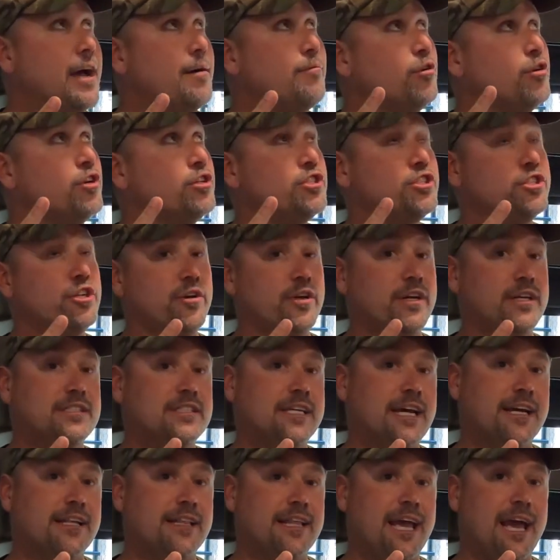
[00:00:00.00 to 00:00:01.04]
I'm going to show you
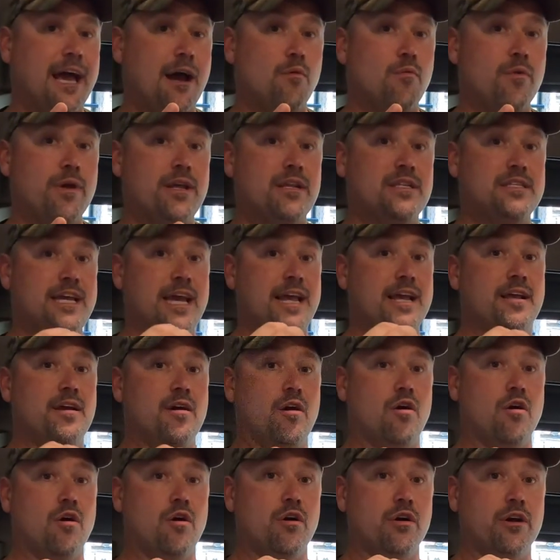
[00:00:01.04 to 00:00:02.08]
exactly how we
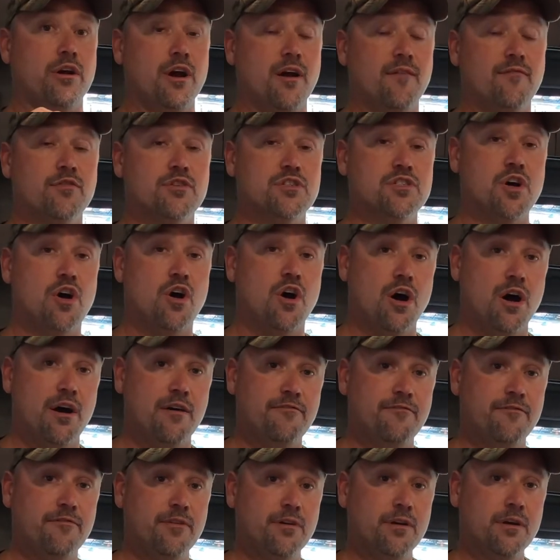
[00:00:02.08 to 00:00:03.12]
take our covers
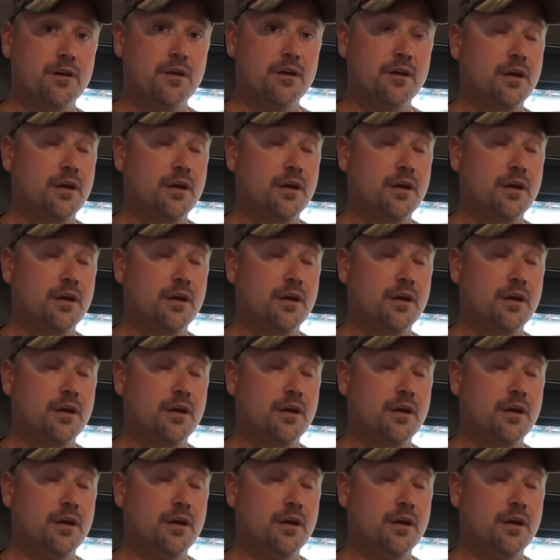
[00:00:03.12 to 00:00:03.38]
off